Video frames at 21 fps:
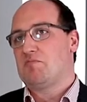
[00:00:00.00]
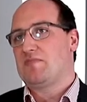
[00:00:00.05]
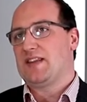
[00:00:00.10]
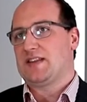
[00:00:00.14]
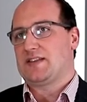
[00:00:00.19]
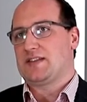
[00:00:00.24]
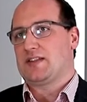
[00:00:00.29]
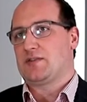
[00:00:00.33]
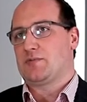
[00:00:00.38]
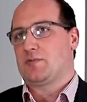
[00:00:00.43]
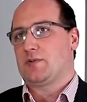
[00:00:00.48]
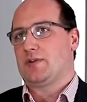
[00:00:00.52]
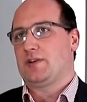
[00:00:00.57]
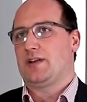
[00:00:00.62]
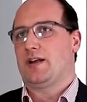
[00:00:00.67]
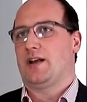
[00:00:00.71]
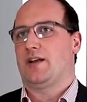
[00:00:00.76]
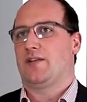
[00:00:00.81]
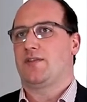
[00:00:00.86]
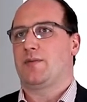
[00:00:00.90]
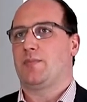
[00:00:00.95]
this is what you
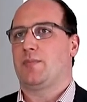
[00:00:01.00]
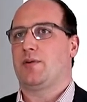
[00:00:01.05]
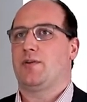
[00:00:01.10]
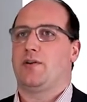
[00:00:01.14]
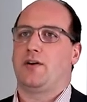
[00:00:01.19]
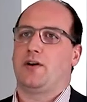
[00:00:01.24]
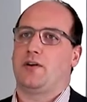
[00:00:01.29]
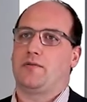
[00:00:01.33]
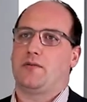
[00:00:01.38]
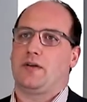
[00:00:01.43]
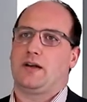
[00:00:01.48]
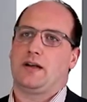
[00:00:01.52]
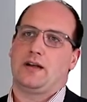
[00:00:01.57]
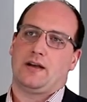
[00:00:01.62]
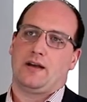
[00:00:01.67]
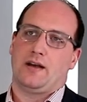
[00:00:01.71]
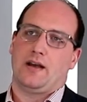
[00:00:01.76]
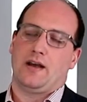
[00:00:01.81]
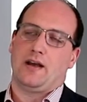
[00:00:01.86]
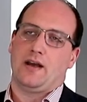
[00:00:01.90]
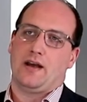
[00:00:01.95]
have to put on
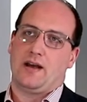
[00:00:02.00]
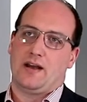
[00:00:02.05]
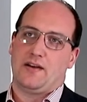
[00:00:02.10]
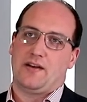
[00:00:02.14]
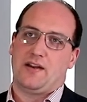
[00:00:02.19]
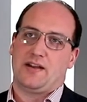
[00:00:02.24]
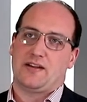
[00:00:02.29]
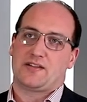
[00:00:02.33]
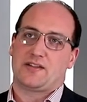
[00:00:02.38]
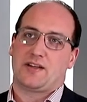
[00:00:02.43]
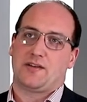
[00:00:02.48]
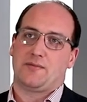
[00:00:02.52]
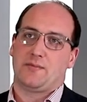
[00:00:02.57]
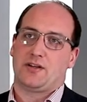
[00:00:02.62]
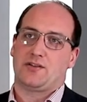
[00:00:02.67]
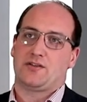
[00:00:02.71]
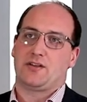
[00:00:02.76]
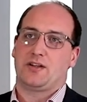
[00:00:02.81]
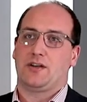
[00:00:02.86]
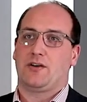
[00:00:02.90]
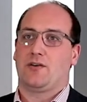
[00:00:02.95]
and that's how
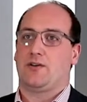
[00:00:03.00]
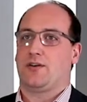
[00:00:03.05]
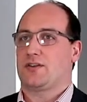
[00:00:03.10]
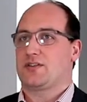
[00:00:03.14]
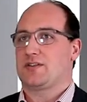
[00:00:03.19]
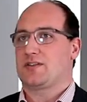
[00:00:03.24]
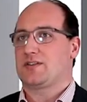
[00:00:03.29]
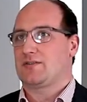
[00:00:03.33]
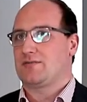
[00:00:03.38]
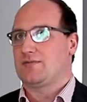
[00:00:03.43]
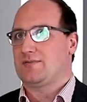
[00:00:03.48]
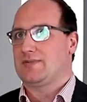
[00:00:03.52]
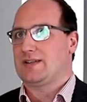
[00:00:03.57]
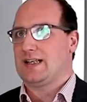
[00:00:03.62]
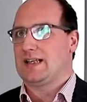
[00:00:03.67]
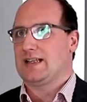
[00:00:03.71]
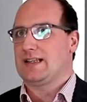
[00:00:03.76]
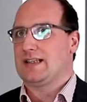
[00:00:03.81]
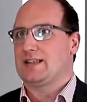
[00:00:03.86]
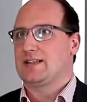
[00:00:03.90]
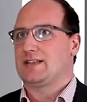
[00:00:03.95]
much it costs, and
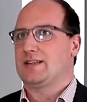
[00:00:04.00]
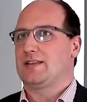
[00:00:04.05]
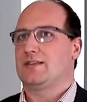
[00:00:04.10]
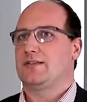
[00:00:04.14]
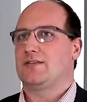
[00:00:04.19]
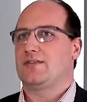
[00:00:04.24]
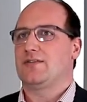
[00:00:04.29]
that is